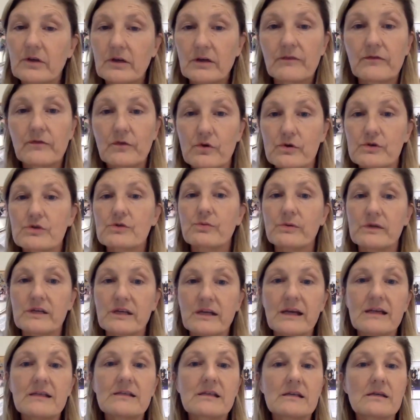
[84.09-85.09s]
and of course we
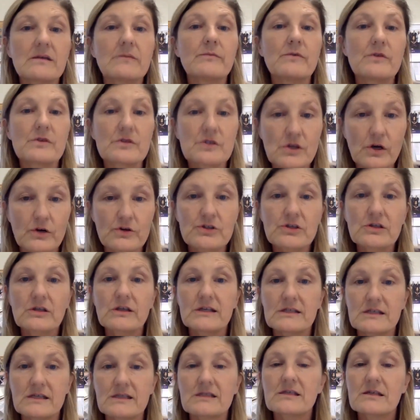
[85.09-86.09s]
need to
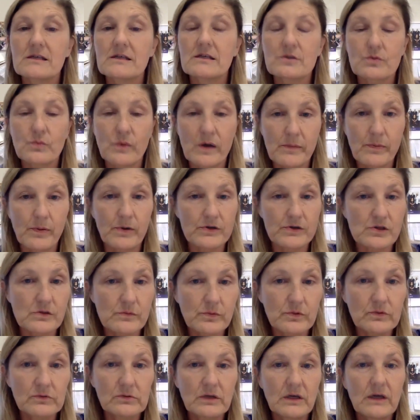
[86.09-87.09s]
socially distance where
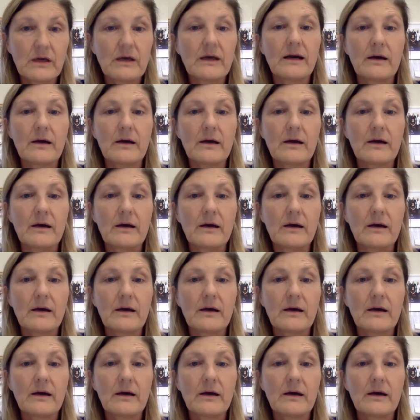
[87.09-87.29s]
possible,